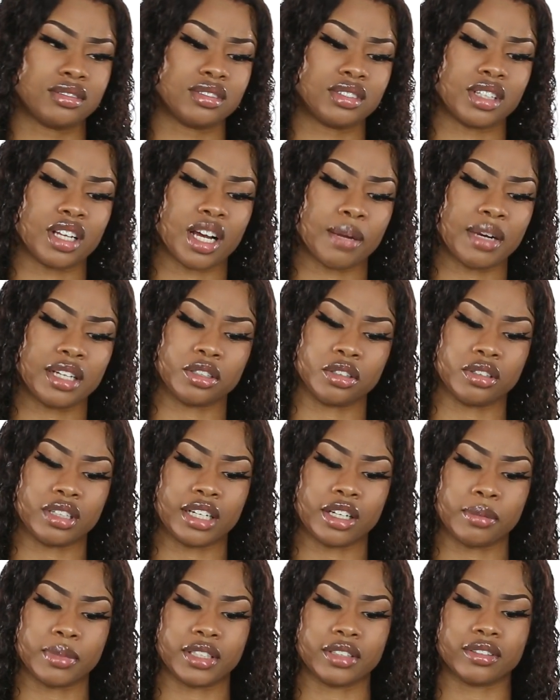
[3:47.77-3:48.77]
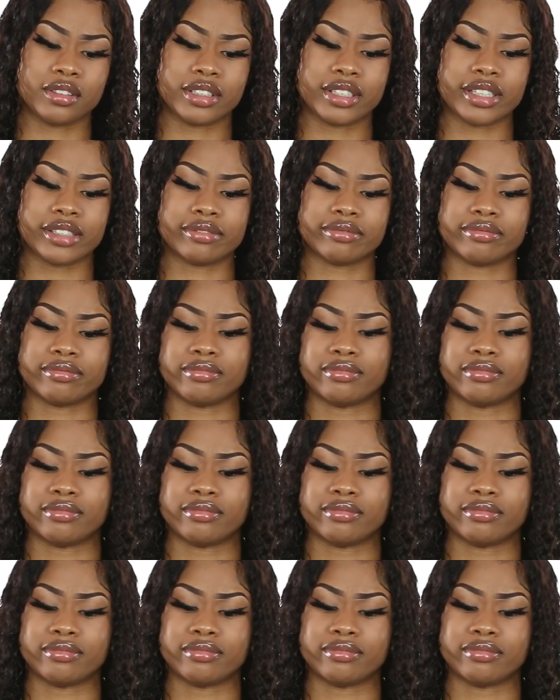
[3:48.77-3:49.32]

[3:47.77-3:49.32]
Nah, my dude ain't gonna be doing it.